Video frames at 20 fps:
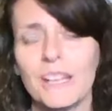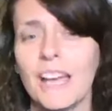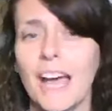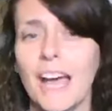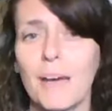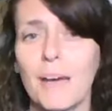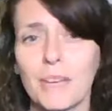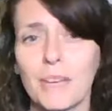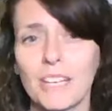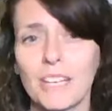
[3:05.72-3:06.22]

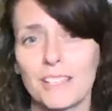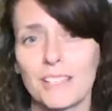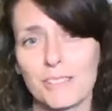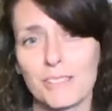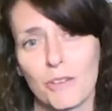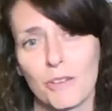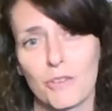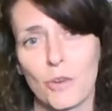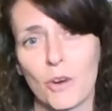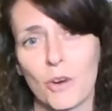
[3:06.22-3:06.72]
and we can
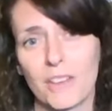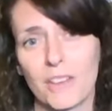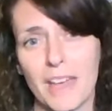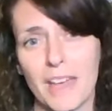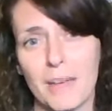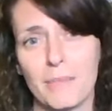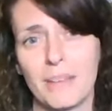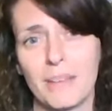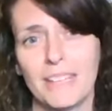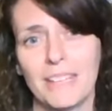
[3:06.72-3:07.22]
also afford
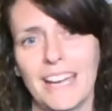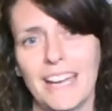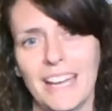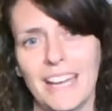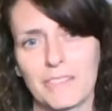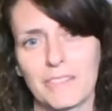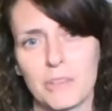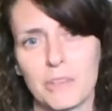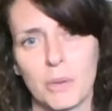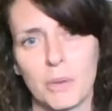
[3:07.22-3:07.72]
them and not
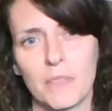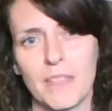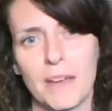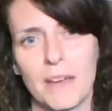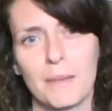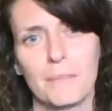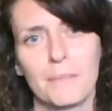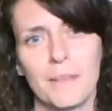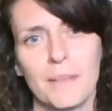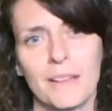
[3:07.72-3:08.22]
have to put
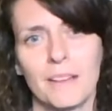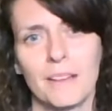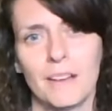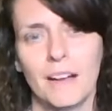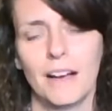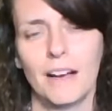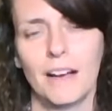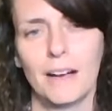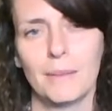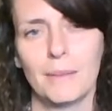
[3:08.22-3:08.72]
them
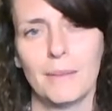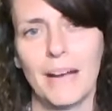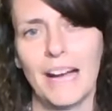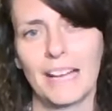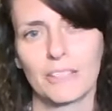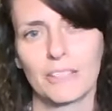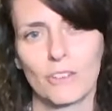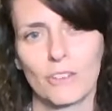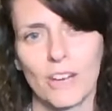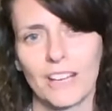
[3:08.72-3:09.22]

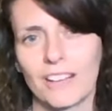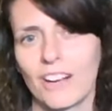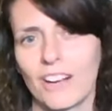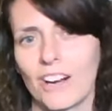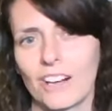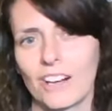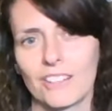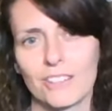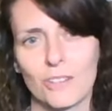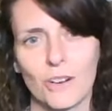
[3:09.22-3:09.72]
on credit
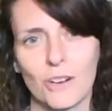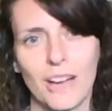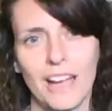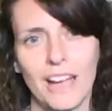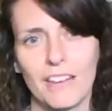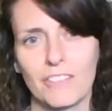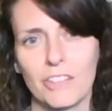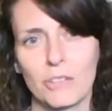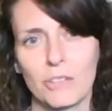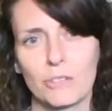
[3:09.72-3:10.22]
cards or
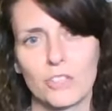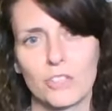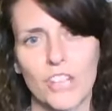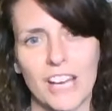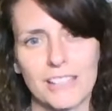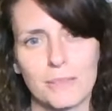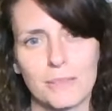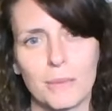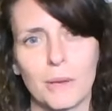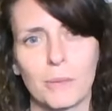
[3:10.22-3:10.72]
have huge
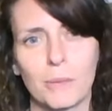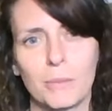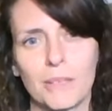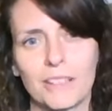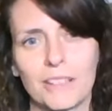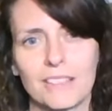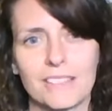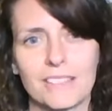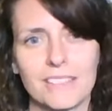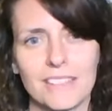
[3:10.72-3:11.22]
hospital
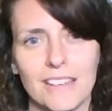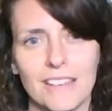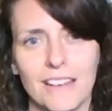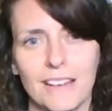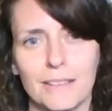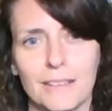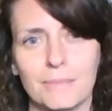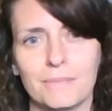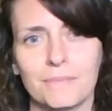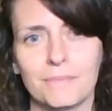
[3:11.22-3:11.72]
bills
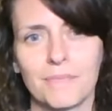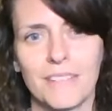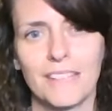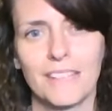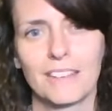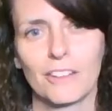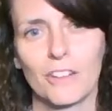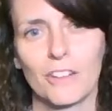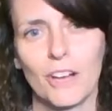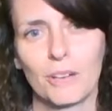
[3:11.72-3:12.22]

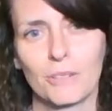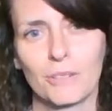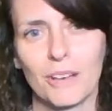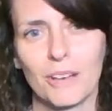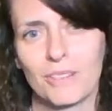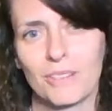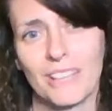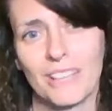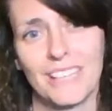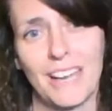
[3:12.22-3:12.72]
in the long
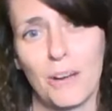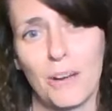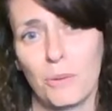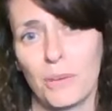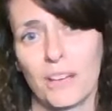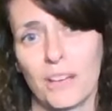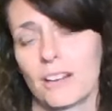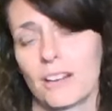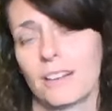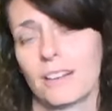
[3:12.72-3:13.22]
run. Right now we
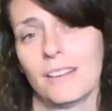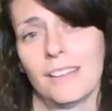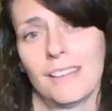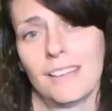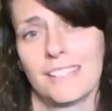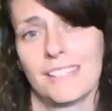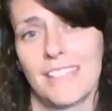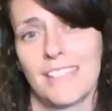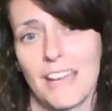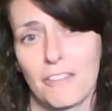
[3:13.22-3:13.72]
are
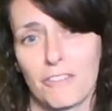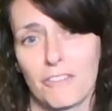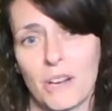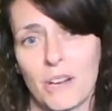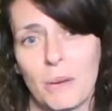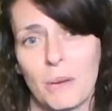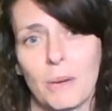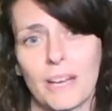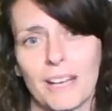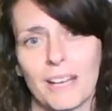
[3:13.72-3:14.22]

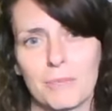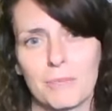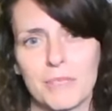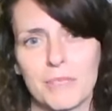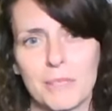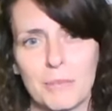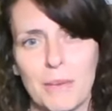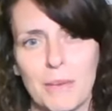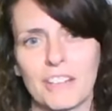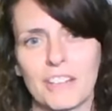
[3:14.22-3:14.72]
debt-free when it
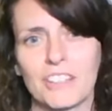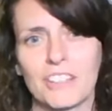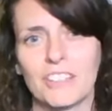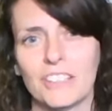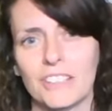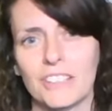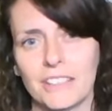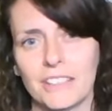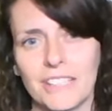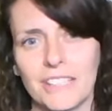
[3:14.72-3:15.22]
comes to
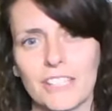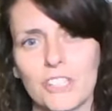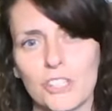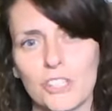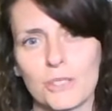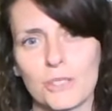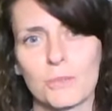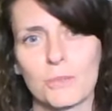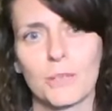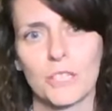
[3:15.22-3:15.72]
medical
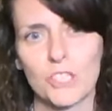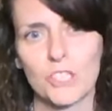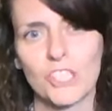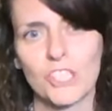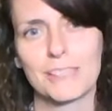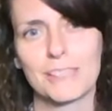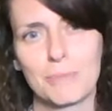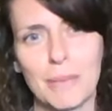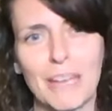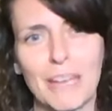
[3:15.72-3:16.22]
issues, which
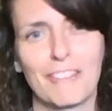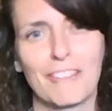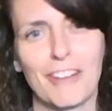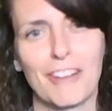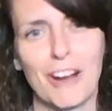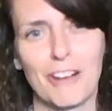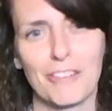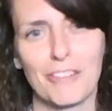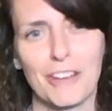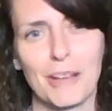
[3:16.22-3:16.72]
is big for
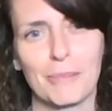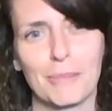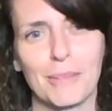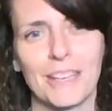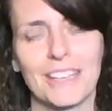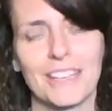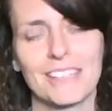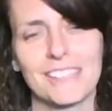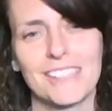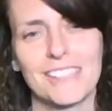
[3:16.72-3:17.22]
our
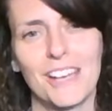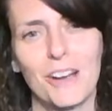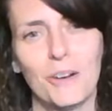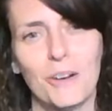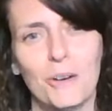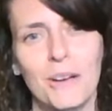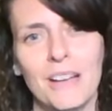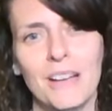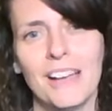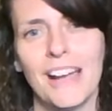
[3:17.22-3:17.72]
family.
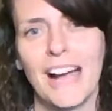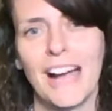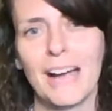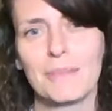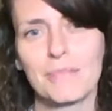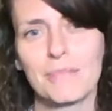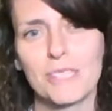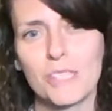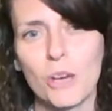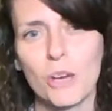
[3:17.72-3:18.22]
So
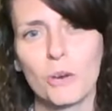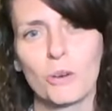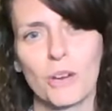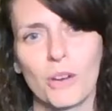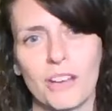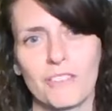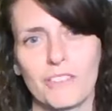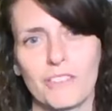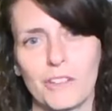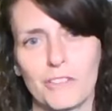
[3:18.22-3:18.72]
I'm so
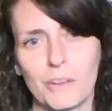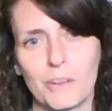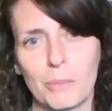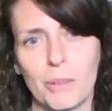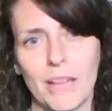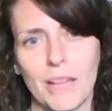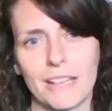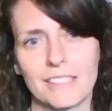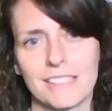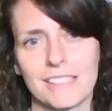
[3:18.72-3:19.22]
grateful for
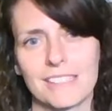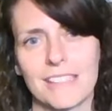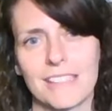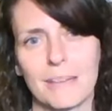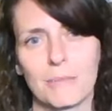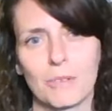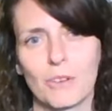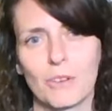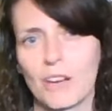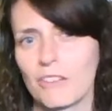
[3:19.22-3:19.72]
Plexus.
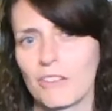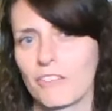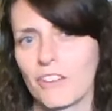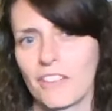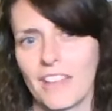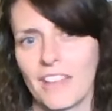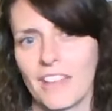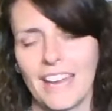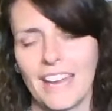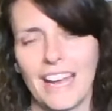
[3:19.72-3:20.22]
I'm grateful
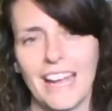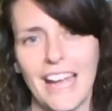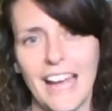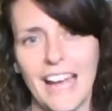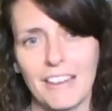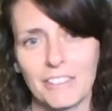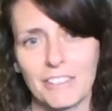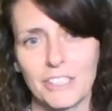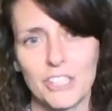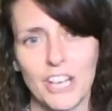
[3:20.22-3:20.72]
that I
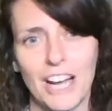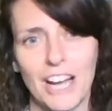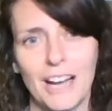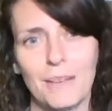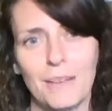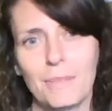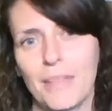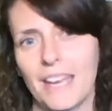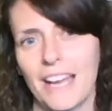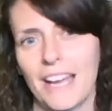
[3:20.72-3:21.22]
have a
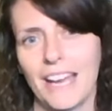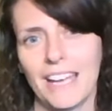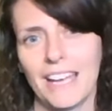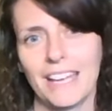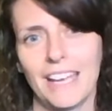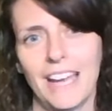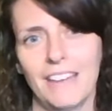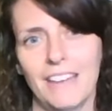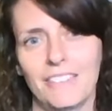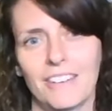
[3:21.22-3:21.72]
job, that I
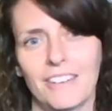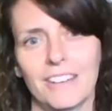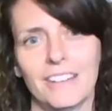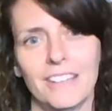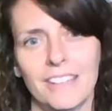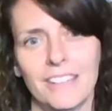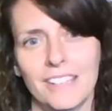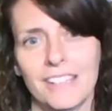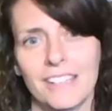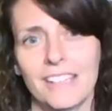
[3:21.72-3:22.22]
have a
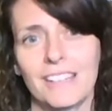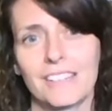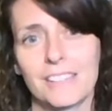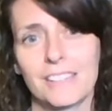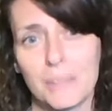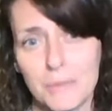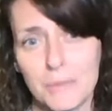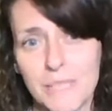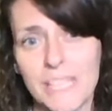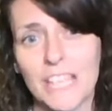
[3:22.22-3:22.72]

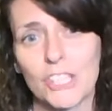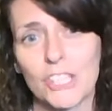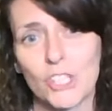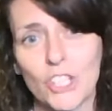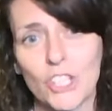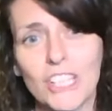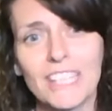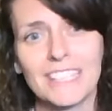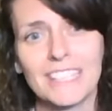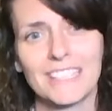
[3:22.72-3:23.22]
substantial
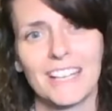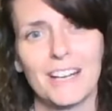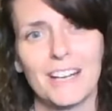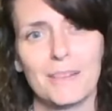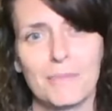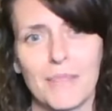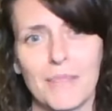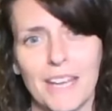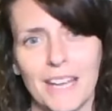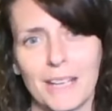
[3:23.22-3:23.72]

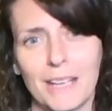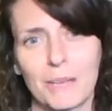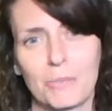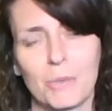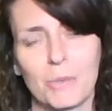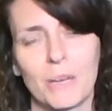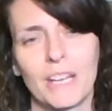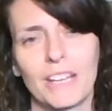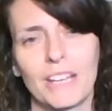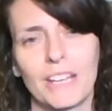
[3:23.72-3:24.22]
income that I can
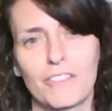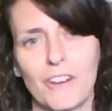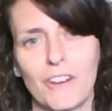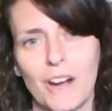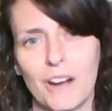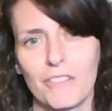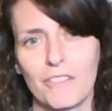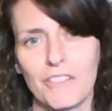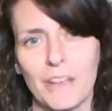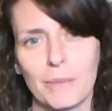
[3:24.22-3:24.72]
bring in for
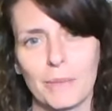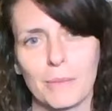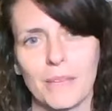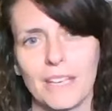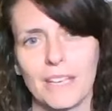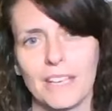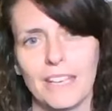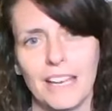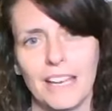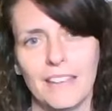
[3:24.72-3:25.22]
our
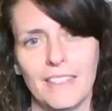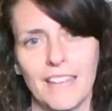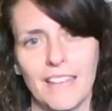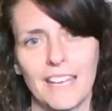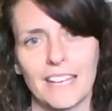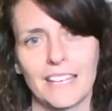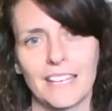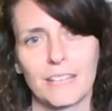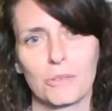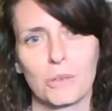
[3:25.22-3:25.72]
family, and that
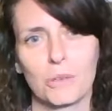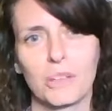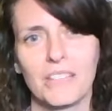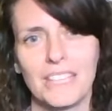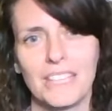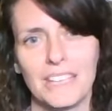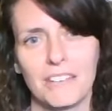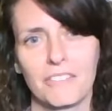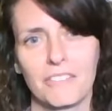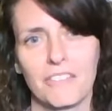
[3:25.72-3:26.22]
it can
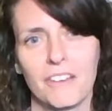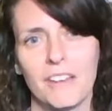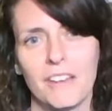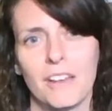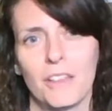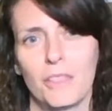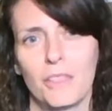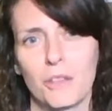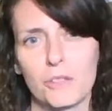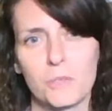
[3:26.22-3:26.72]
relieve
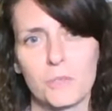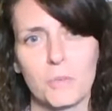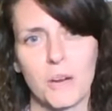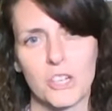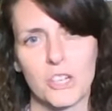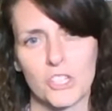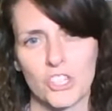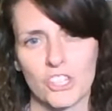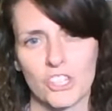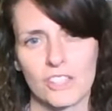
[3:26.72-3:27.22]
those
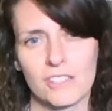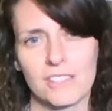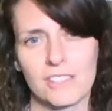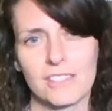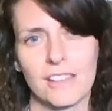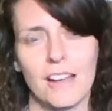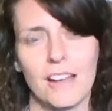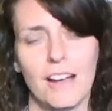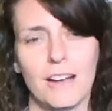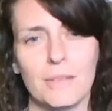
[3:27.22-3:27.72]
pressures
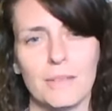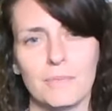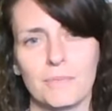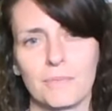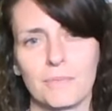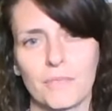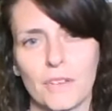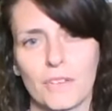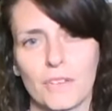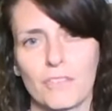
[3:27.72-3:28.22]

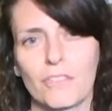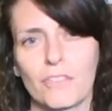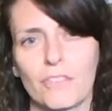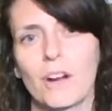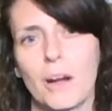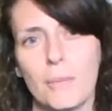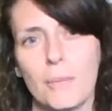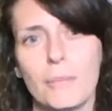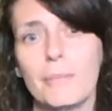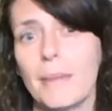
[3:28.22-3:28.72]

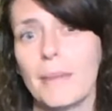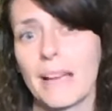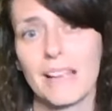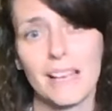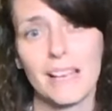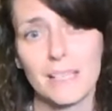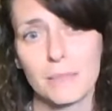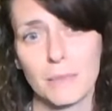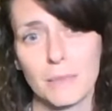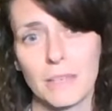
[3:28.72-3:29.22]
from my
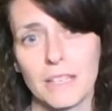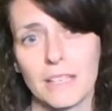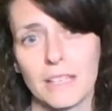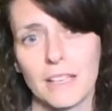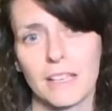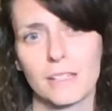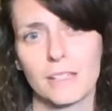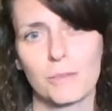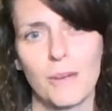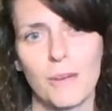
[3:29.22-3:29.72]
husband
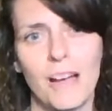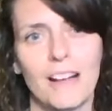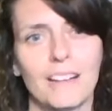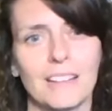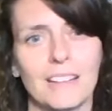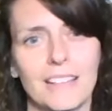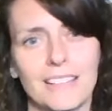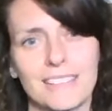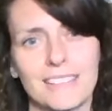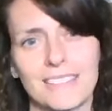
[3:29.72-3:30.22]
as well
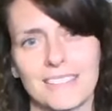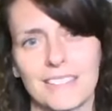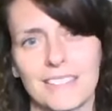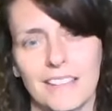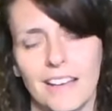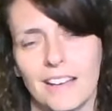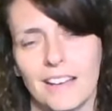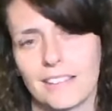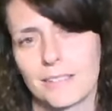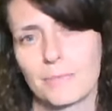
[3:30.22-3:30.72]

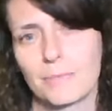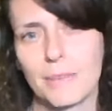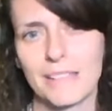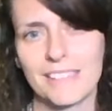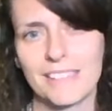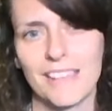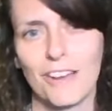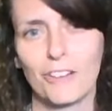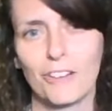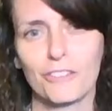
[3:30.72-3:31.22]
as
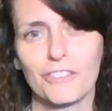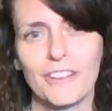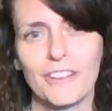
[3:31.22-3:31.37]
myself.